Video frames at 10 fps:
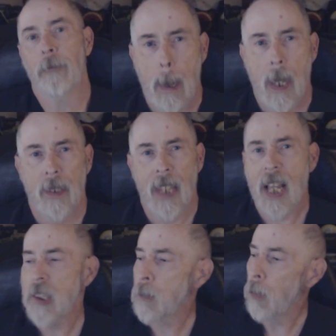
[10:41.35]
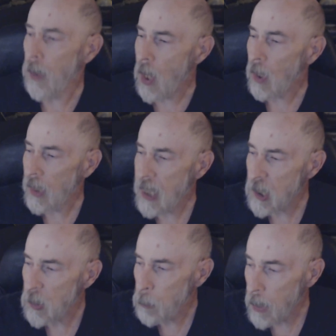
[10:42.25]
And last but not least,
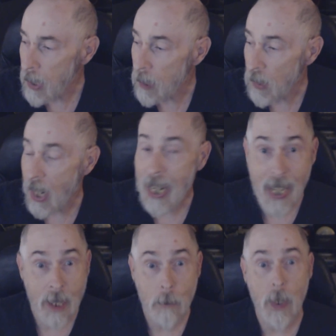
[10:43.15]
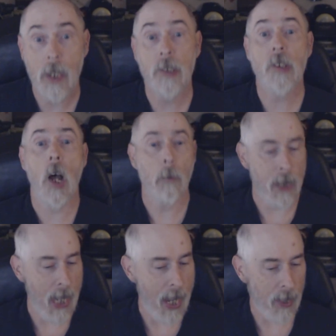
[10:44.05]
because I am an
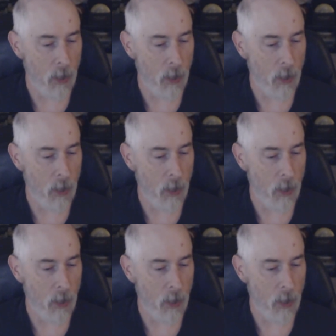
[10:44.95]
insomniac,